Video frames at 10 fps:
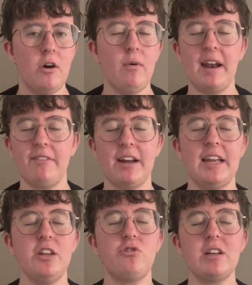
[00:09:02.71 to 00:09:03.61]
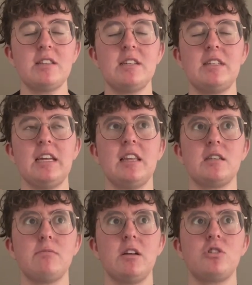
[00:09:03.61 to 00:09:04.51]
Whatever. He drinks this tea that
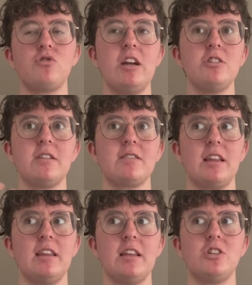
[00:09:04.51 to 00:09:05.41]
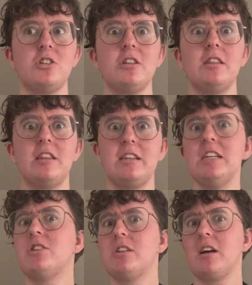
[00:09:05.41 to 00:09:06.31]
smells strangely, something that the
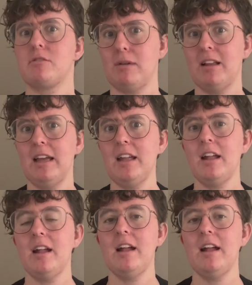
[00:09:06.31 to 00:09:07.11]
tea should not smell like,